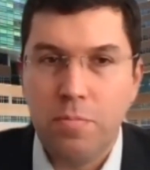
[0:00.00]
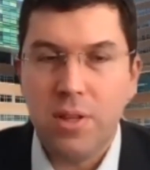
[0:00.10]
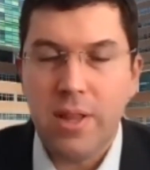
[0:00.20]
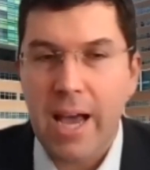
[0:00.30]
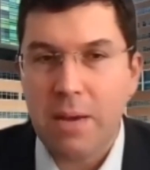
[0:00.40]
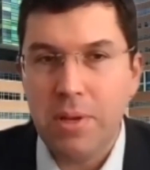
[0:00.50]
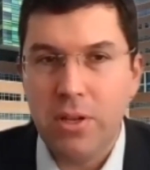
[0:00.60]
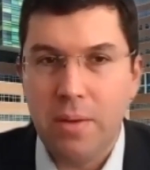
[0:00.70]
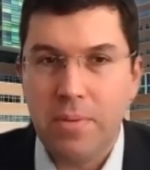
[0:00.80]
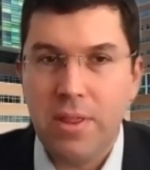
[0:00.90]
plaque
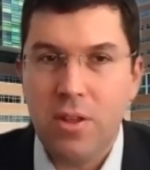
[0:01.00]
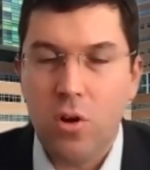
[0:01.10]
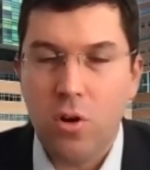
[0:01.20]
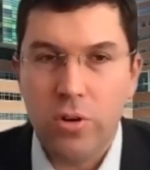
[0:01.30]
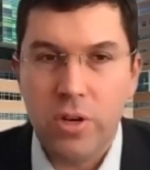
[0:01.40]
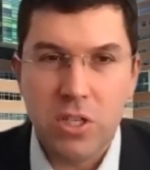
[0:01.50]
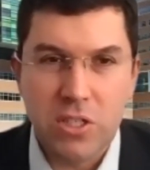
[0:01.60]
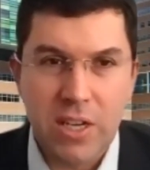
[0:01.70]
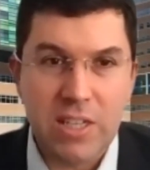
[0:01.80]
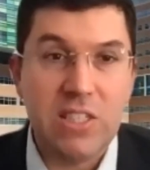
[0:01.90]
buildup in the arteries
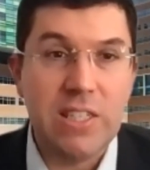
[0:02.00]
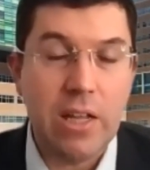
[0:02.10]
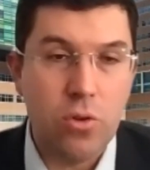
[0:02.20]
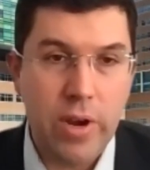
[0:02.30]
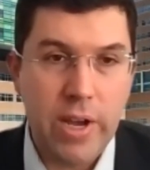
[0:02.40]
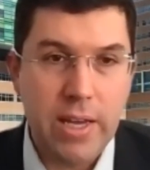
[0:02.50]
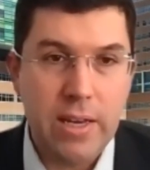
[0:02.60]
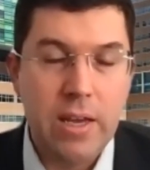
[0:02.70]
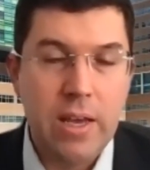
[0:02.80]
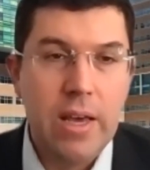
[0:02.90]
is
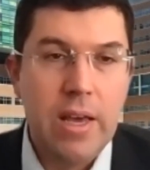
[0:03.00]
accelerated.